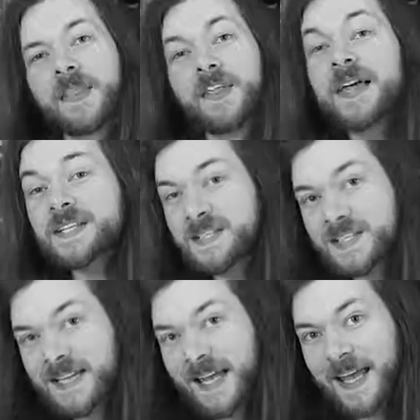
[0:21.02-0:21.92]

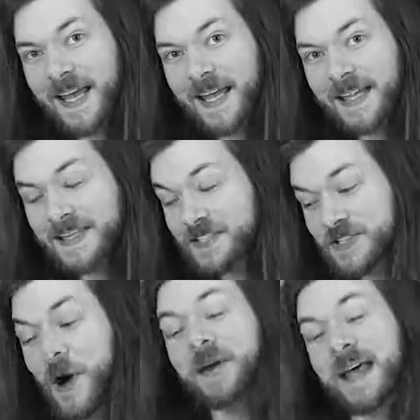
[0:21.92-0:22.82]
This is
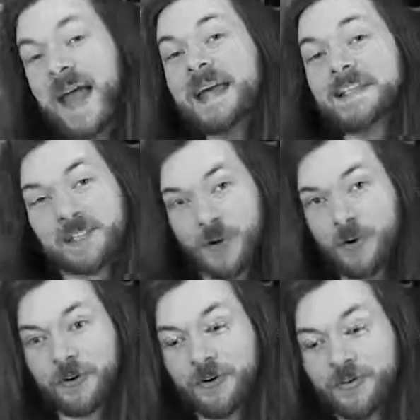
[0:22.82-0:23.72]
not a
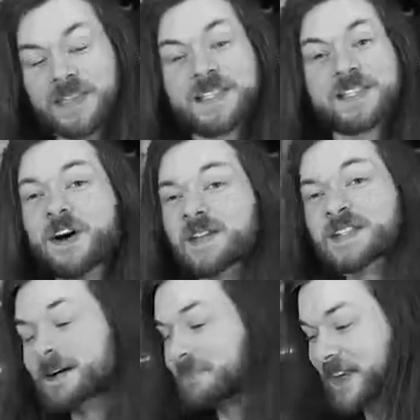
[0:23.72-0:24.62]
tutorial. This is not
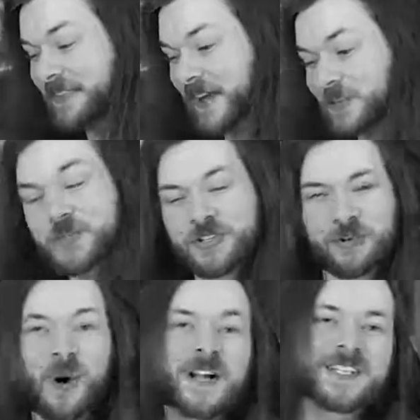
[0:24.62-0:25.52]
something that you
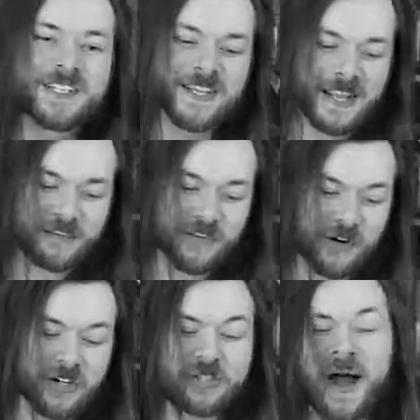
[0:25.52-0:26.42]
should watch if
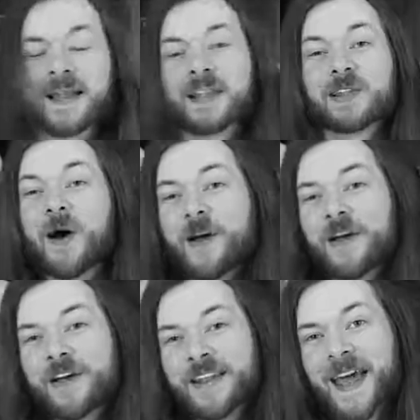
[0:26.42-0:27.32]
you're trying to
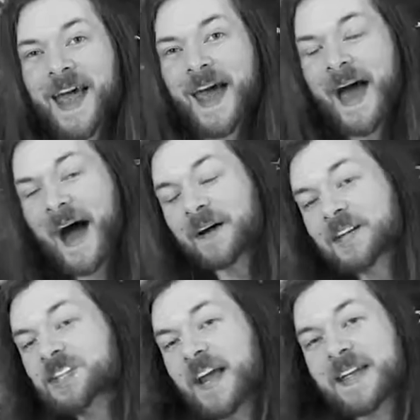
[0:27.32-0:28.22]
learn how
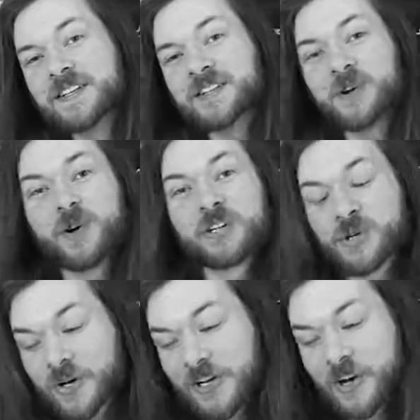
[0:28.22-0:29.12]
to change your
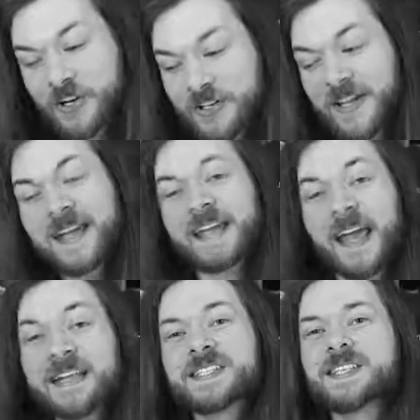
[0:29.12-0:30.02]
Joy-Con
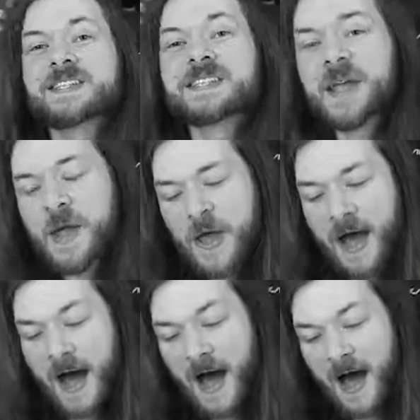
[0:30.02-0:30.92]
cases
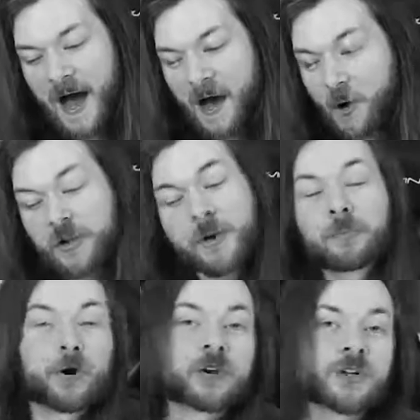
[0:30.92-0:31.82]
or your
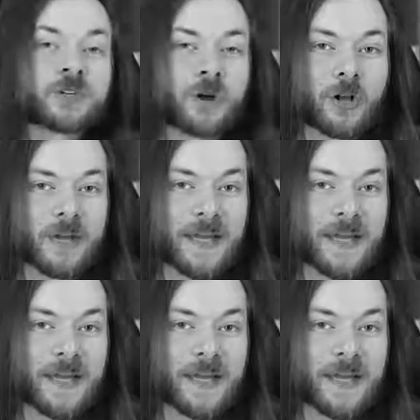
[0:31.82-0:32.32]
Pro Controller